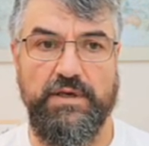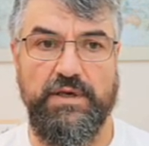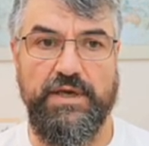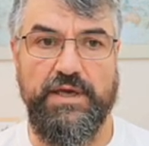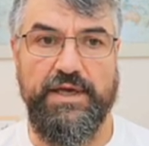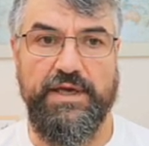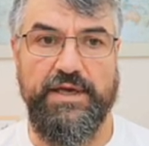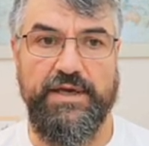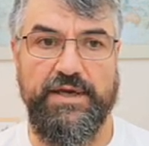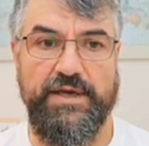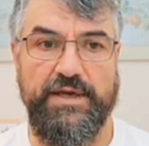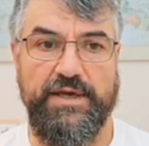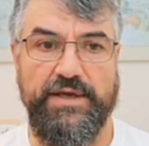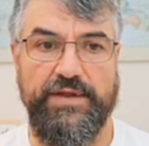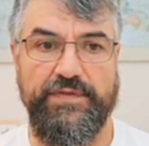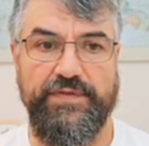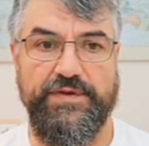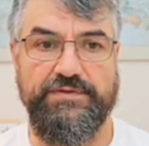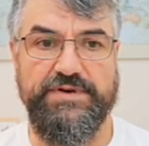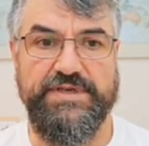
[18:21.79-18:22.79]

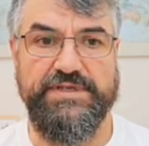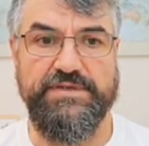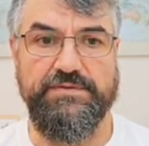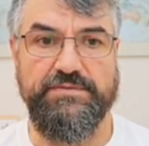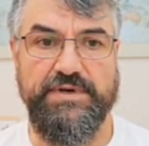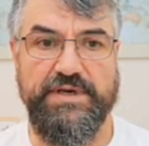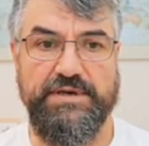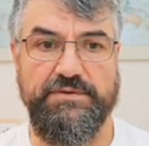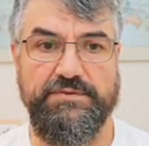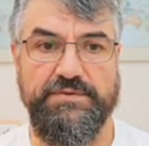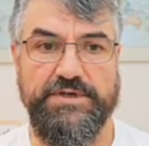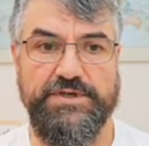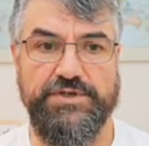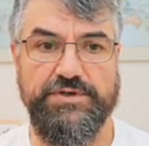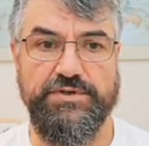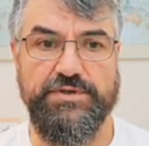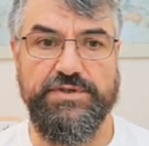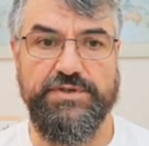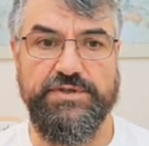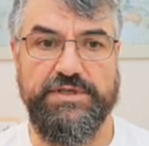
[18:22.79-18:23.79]
The reason why we
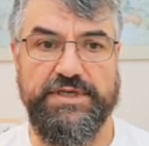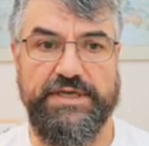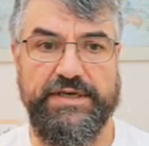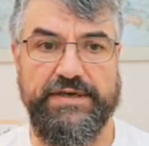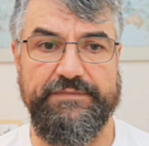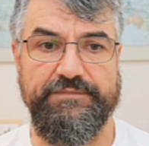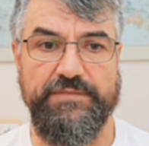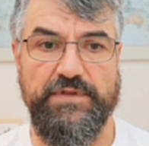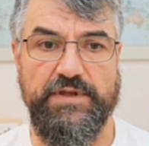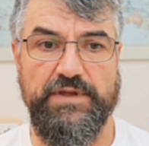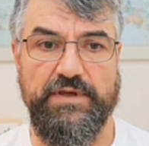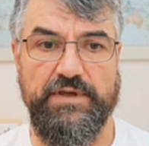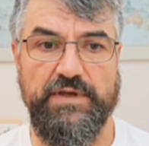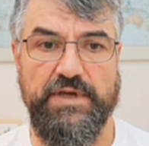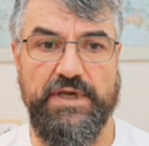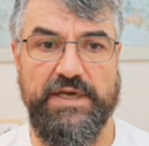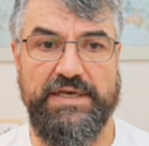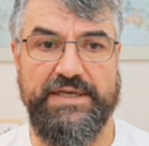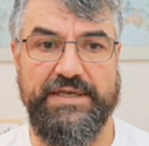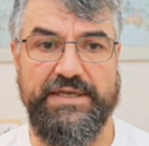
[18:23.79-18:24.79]
should
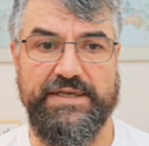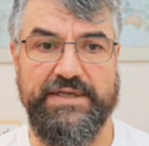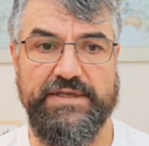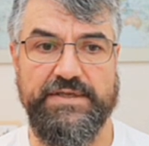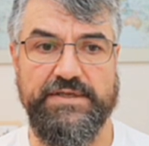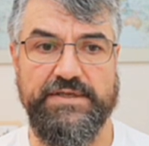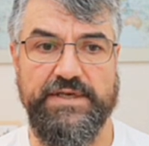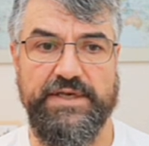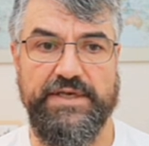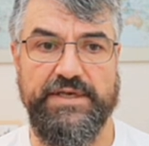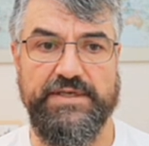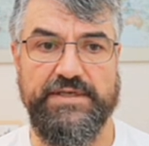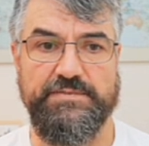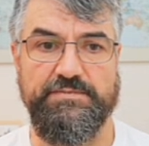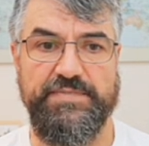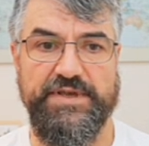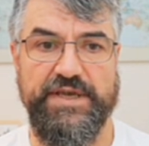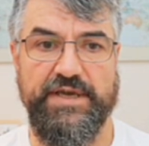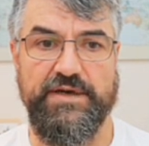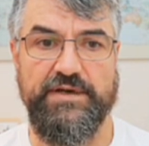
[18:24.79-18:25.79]
clean it is
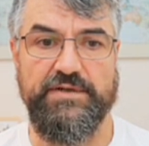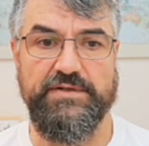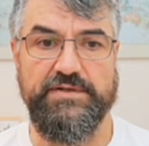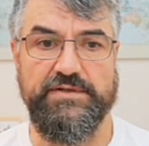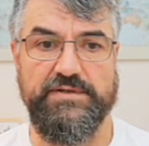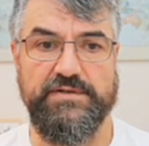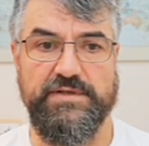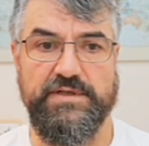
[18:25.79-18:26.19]
because